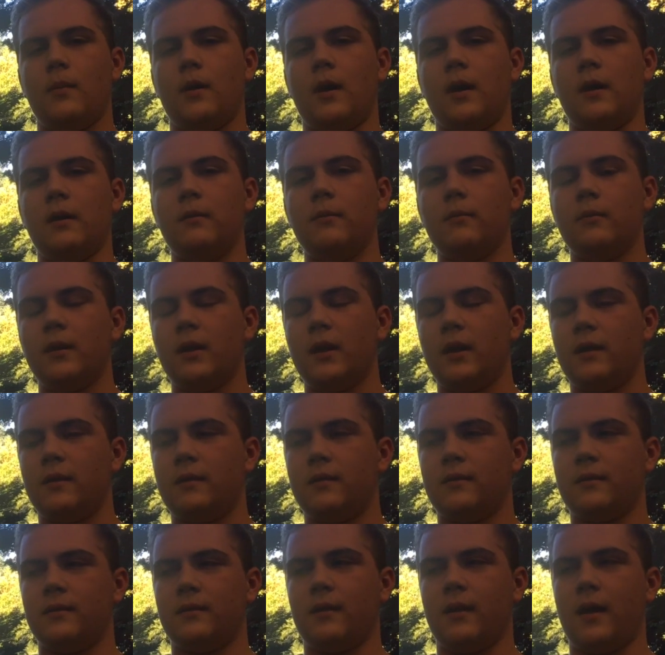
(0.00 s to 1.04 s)
I didn't
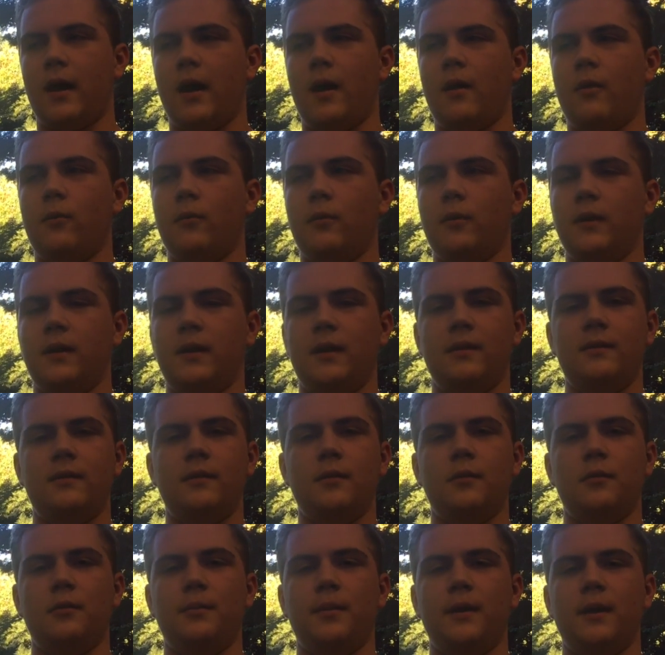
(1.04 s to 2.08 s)
realize how easy
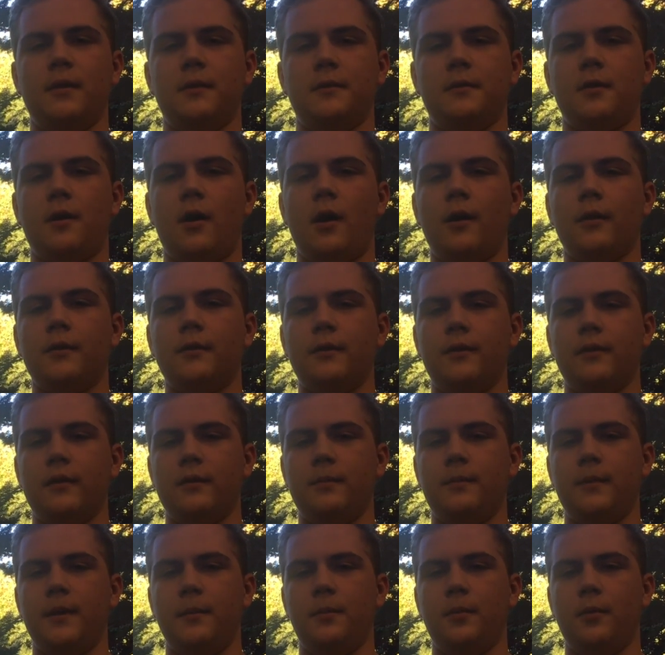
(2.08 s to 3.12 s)
it would be to talk to these
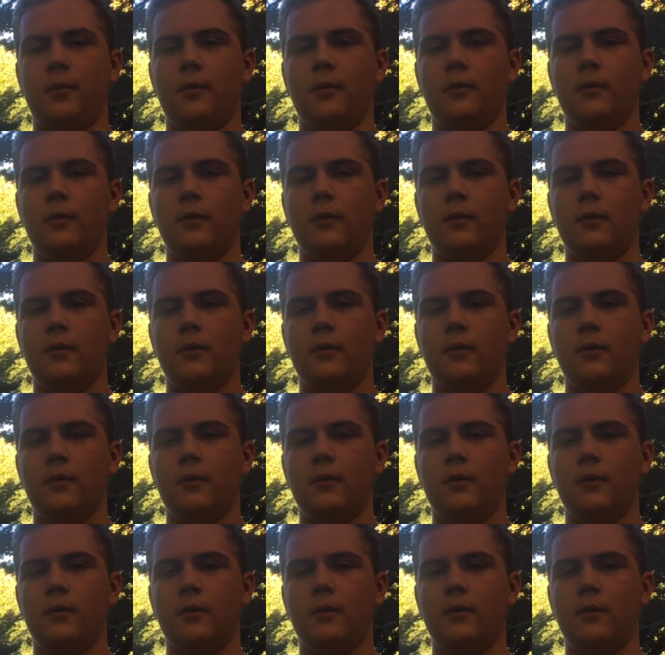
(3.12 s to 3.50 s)
people.